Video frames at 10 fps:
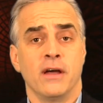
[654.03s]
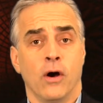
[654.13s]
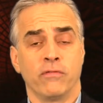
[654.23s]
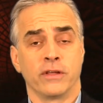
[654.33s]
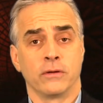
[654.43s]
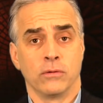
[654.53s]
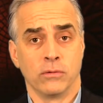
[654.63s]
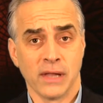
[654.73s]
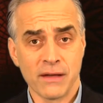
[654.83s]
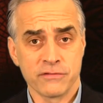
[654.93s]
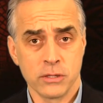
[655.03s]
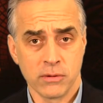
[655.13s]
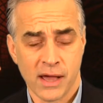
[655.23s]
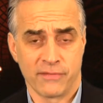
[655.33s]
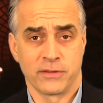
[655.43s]
hopefully who loves you
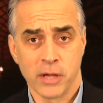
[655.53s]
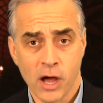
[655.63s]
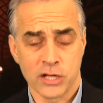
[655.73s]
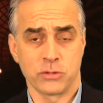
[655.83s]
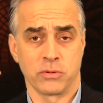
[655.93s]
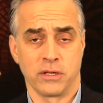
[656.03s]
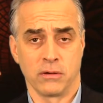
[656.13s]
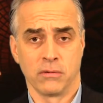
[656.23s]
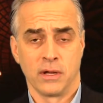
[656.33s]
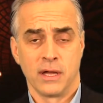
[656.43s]
enough to be honest with you,